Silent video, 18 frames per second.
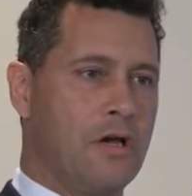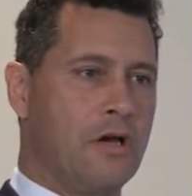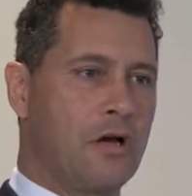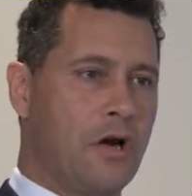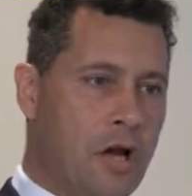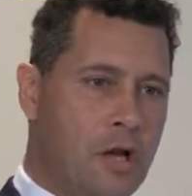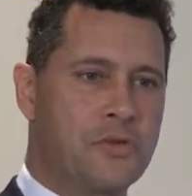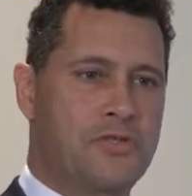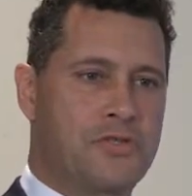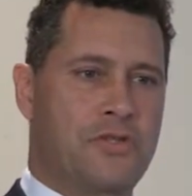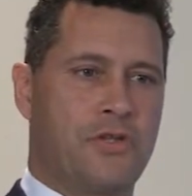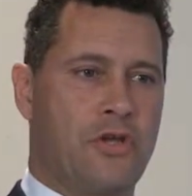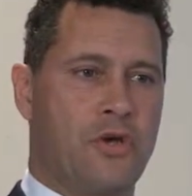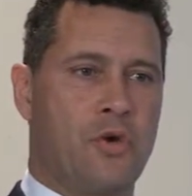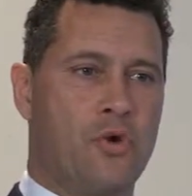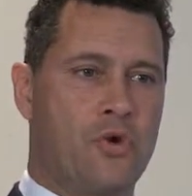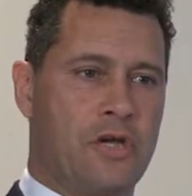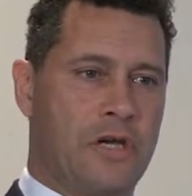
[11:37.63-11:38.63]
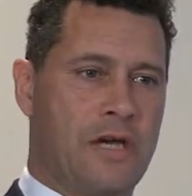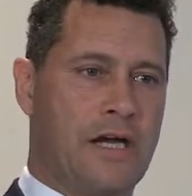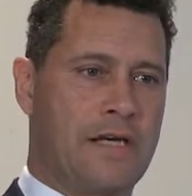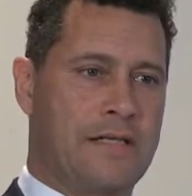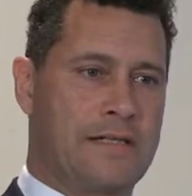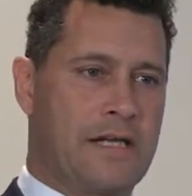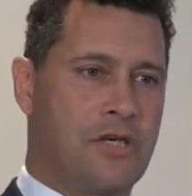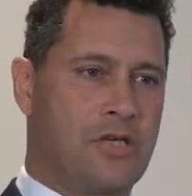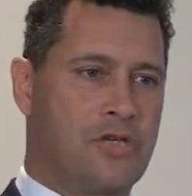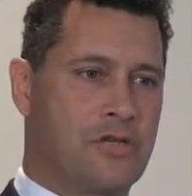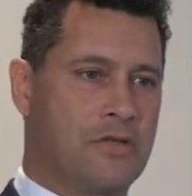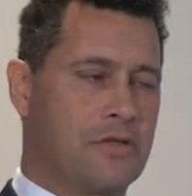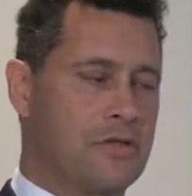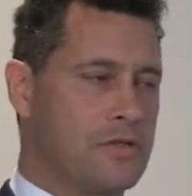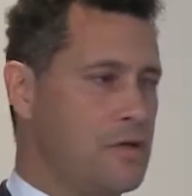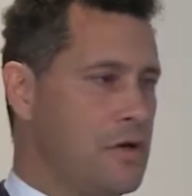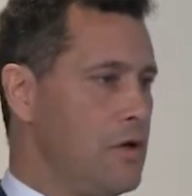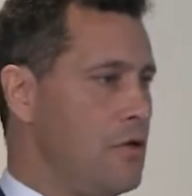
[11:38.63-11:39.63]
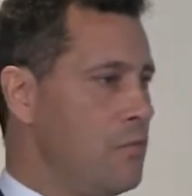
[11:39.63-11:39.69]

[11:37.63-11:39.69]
close to the organisations,